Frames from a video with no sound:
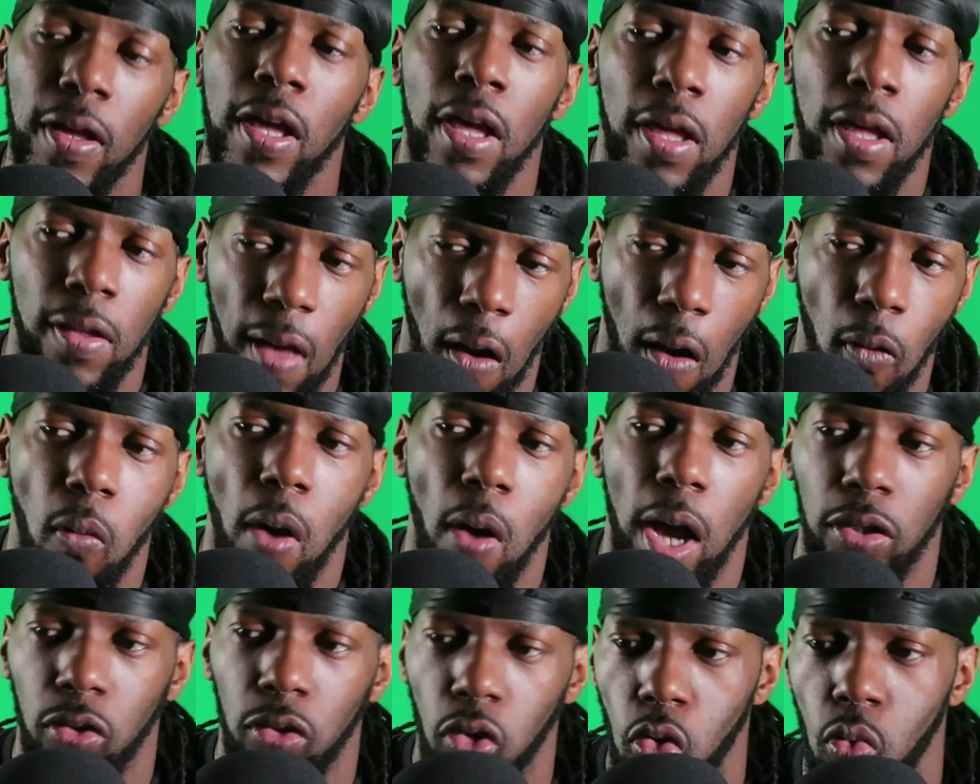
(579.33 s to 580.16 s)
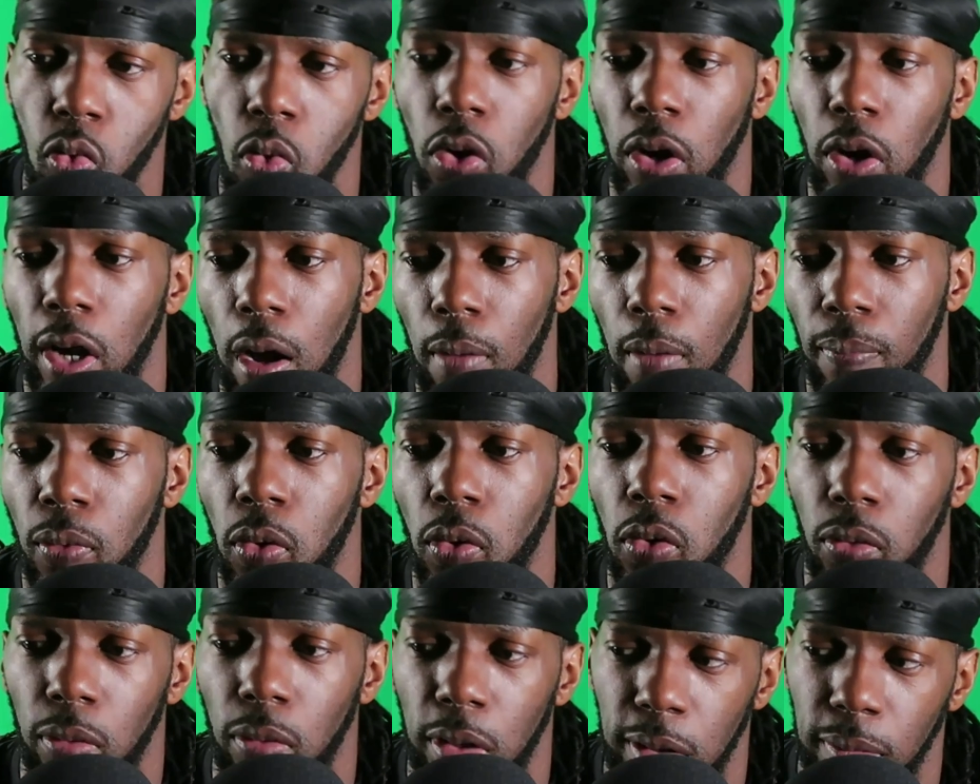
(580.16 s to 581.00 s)
I watch her workout
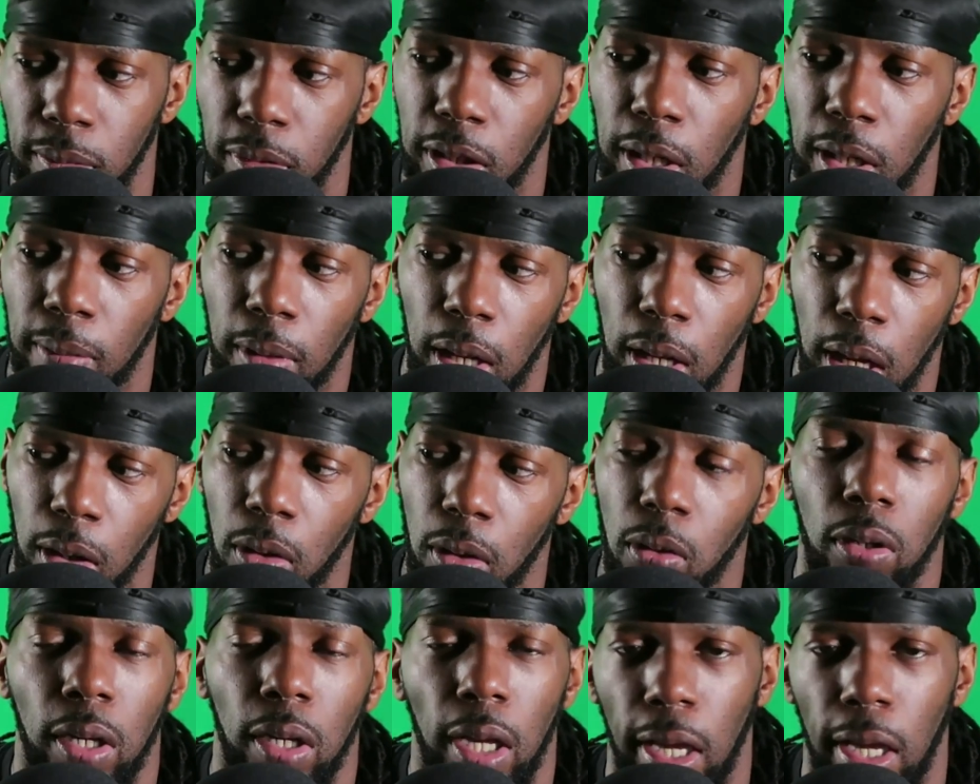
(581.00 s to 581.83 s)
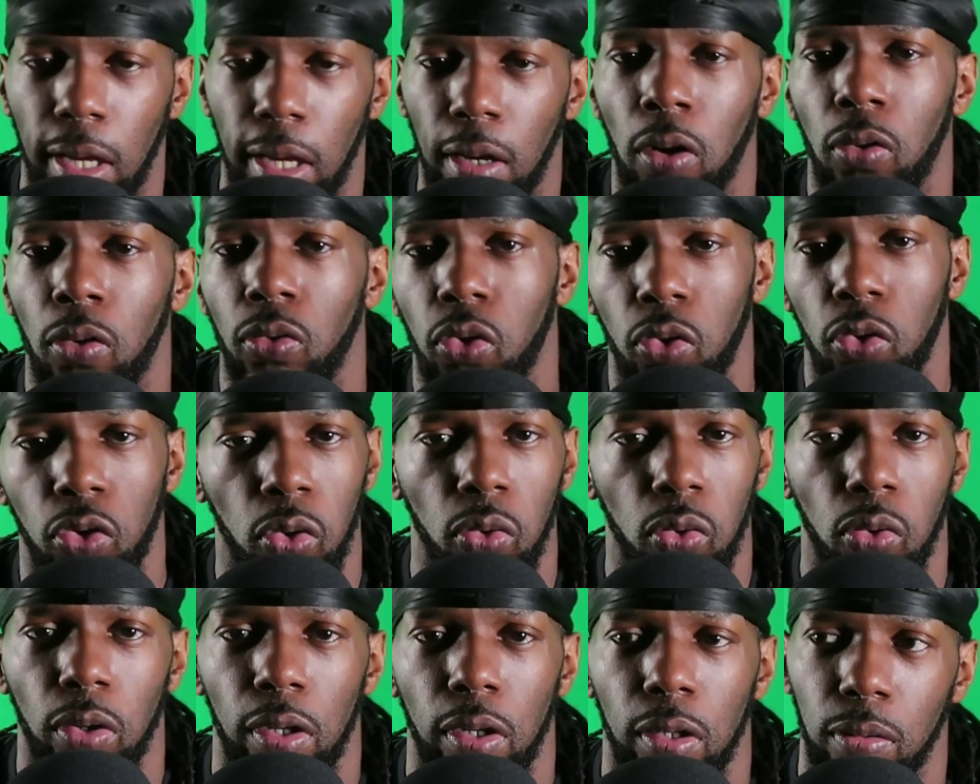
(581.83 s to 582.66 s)
programs, and I'm like, okay, her
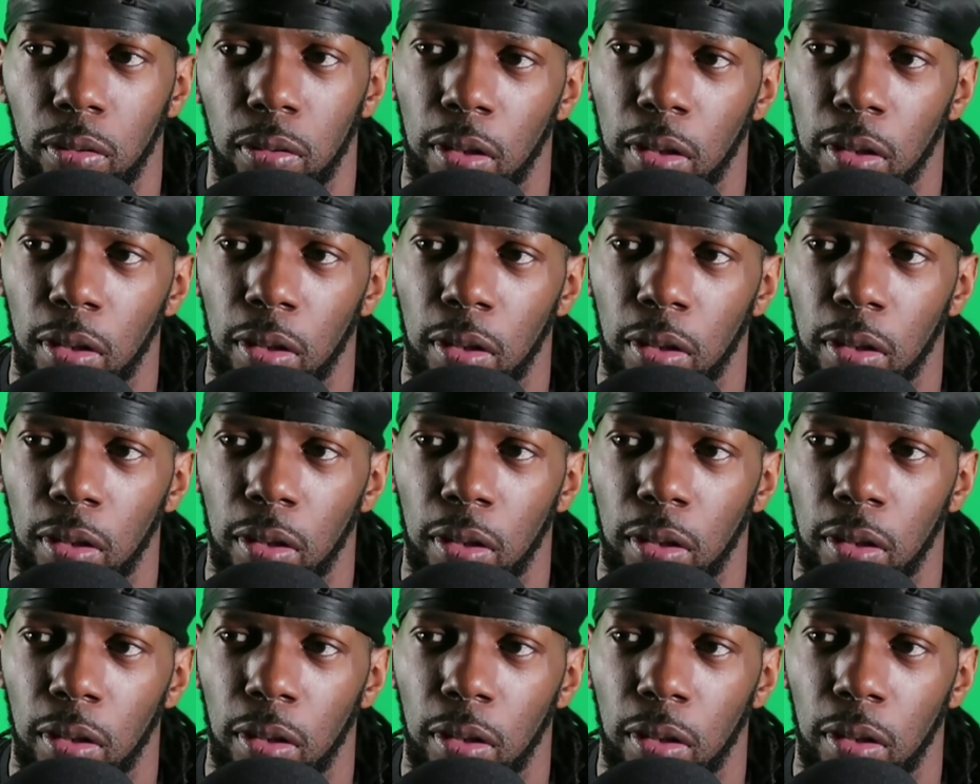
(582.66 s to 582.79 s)
tutorials.